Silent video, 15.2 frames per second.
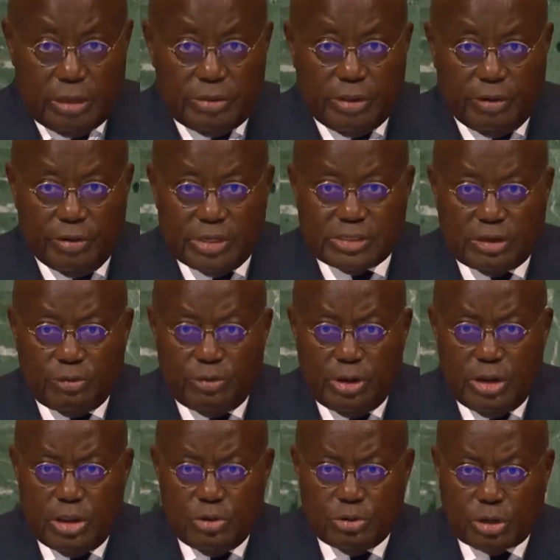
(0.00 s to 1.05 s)
There is a
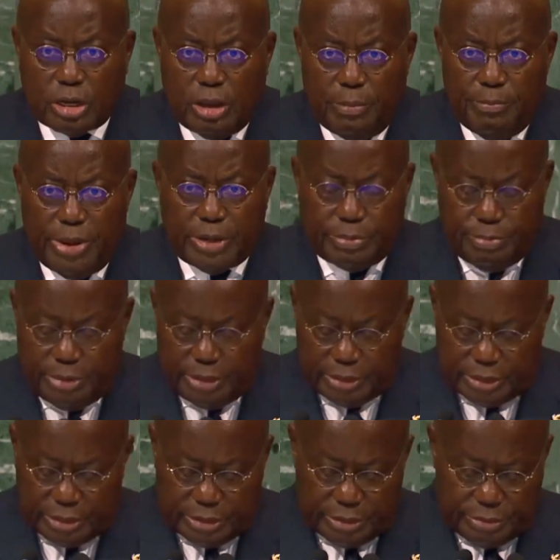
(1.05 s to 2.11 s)
renewed
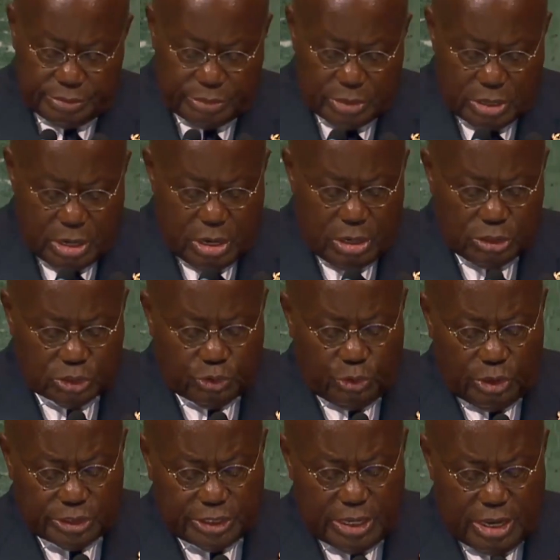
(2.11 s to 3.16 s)
commitment
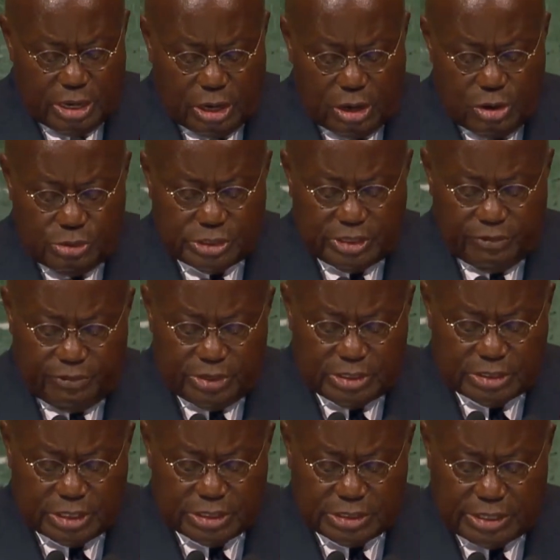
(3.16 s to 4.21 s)
towards an inclusive and
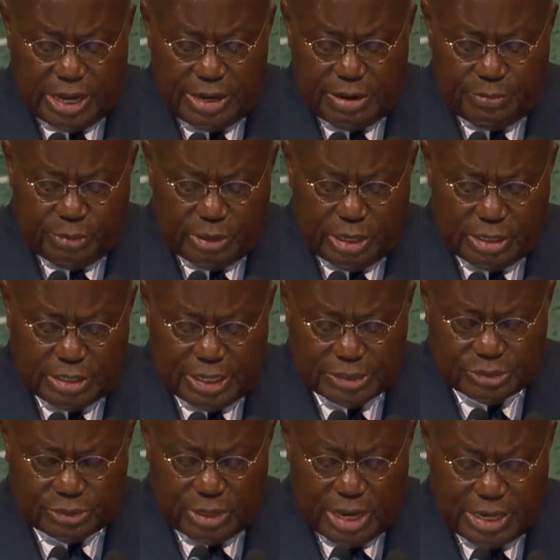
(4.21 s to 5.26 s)
sustainable
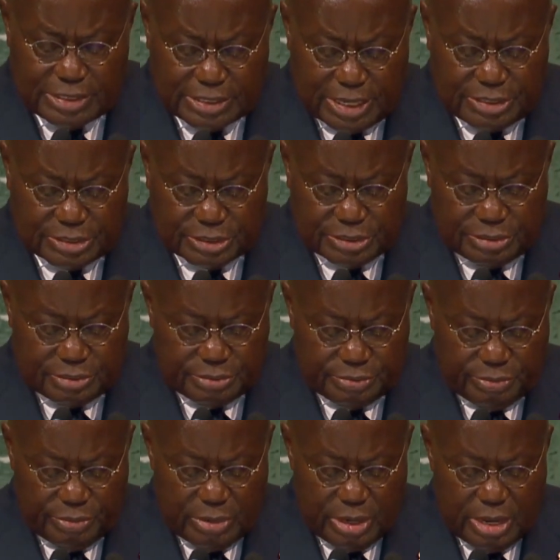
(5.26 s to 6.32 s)
industrialization
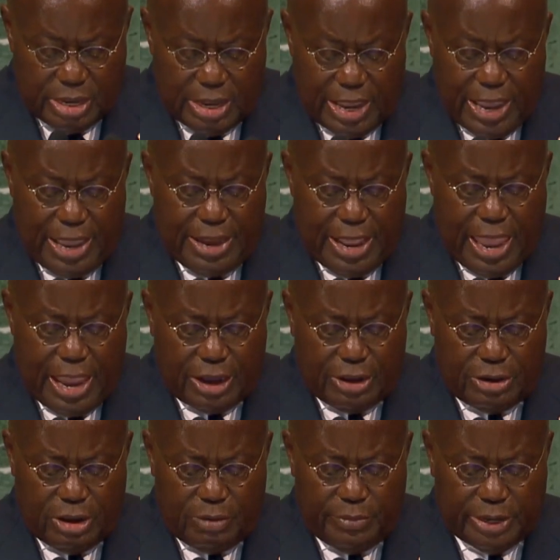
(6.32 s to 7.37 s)
and
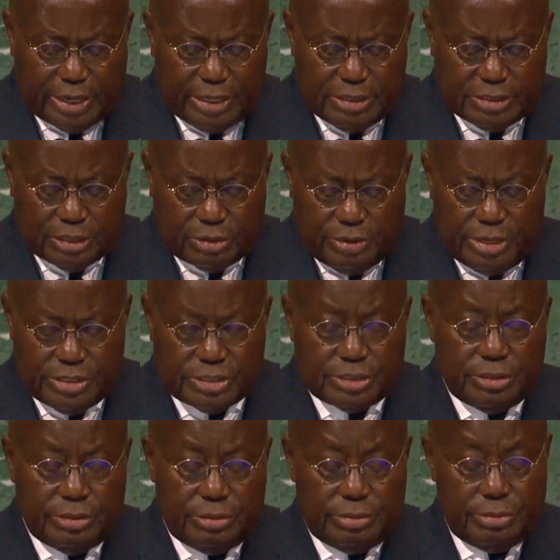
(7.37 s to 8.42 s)
economic
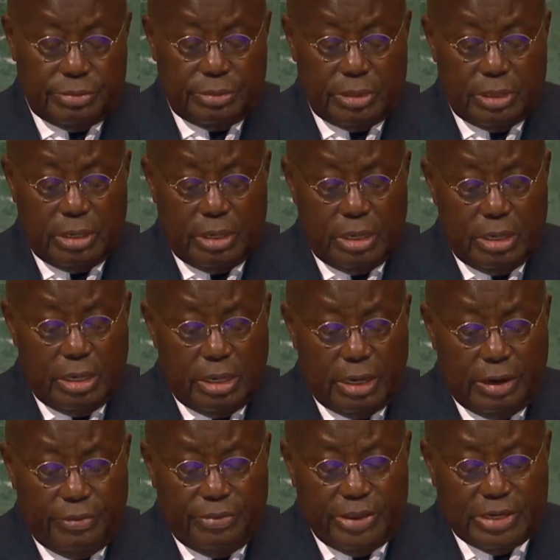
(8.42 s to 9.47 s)
integration,
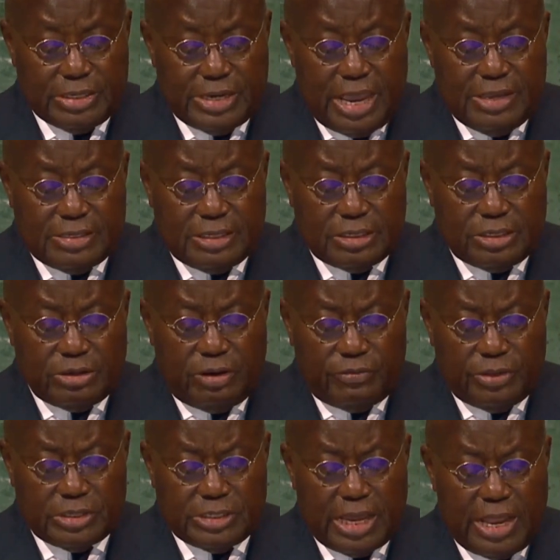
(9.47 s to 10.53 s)
and the intensity of
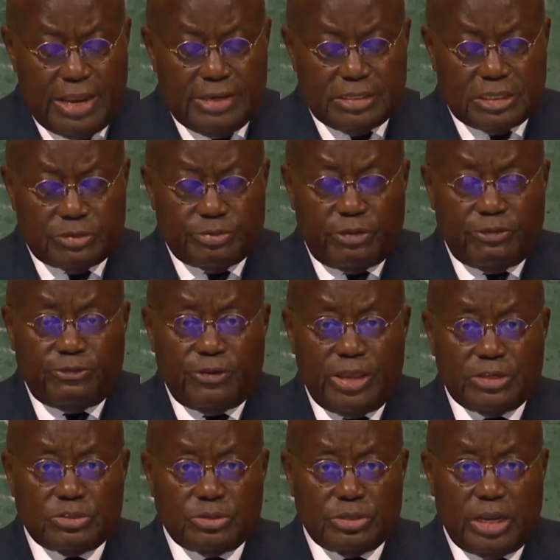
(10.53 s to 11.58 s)
the challenges we
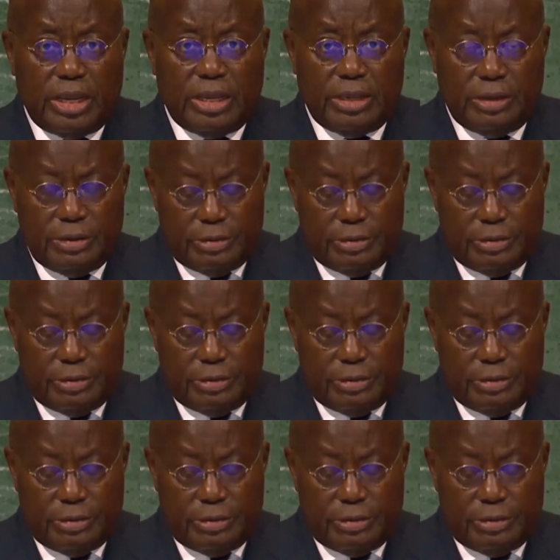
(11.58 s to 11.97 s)
face today